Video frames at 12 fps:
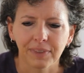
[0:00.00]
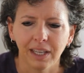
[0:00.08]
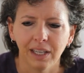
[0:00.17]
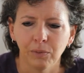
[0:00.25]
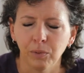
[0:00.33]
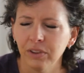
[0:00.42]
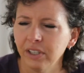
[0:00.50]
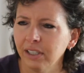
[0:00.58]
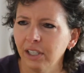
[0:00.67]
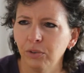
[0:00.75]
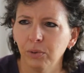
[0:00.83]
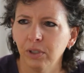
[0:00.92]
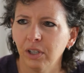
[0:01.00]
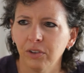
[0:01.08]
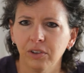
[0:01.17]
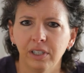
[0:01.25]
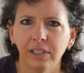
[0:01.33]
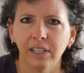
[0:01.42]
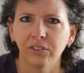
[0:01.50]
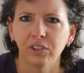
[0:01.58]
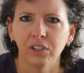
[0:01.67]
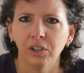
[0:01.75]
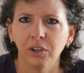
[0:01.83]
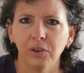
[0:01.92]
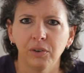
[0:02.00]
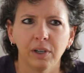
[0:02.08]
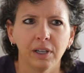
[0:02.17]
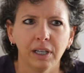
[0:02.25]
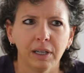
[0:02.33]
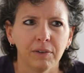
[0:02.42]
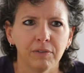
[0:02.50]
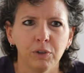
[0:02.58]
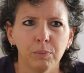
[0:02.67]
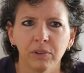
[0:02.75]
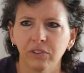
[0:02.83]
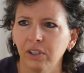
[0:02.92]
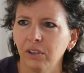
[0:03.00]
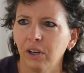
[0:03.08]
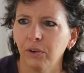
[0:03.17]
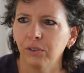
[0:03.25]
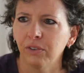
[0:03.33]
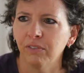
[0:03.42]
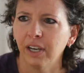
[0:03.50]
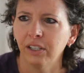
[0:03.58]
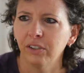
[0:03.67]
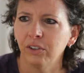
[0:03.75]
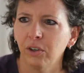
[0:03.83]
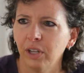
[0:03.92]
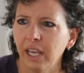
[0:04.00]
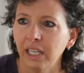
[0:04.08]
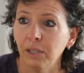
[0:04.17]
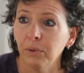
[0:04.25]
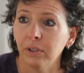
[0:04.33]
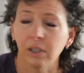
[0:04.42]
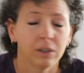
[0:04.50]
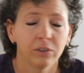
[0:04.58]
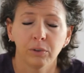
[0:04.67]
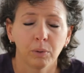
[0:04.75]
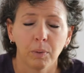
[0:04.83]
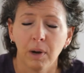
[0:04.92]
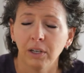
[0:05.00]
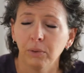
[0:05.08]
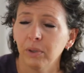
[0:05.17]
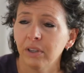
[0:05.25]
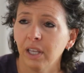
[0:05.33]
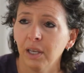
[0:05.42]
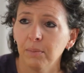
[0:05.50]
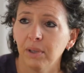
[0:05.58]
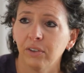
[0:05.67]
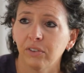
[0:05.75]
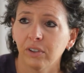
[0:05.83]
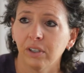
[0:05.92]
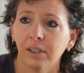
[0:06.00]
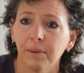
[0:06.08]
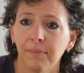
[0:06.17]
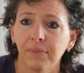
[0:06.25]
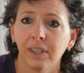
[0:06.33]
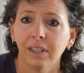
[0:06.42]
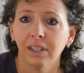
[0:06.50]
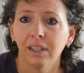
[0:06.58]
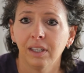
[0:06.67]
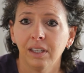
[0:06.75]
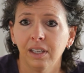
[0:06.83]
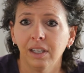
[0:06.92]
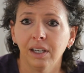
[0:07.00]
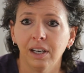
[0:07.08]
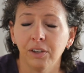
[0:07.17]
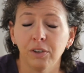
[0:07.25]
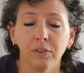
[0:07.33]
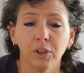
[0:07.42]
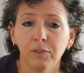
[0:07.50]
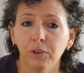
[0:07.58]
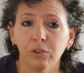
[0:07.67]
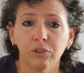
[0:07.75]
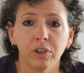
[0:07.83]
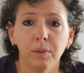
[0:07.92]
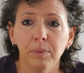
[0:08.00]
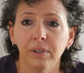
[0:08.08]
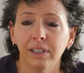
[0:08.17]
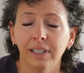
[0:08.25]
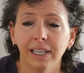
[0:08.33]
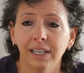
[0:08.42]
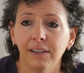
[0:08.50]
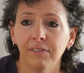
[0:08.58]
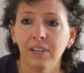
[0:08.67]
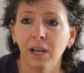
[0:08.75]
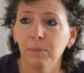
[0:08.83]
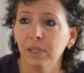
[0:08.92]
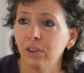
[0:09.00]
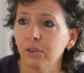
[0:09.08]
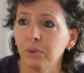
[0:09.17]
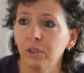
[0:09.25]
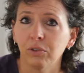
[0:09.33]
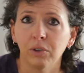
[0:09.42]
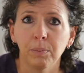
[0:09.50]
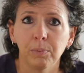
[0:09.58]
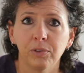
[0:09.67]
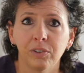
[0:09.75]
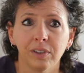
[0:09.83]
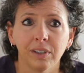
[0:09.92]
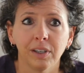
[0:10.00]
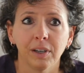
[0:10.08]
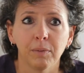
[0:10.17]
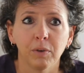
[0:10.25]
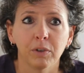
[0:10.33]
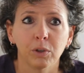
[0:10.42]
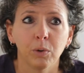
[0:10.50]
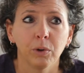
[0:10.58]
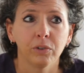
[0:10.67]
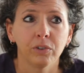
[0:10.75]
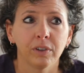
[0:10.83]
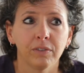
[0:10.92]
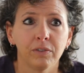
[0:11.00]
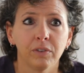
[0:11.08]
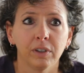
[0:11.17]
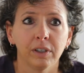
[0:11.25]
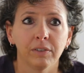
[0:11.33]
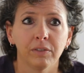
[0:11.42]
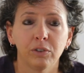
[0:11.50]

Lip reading: and one thing led to another, and next thing you know, a few months later, I was invited to go to to Rwanda with them as on their very first trip, and I've now made 3 trips over the course of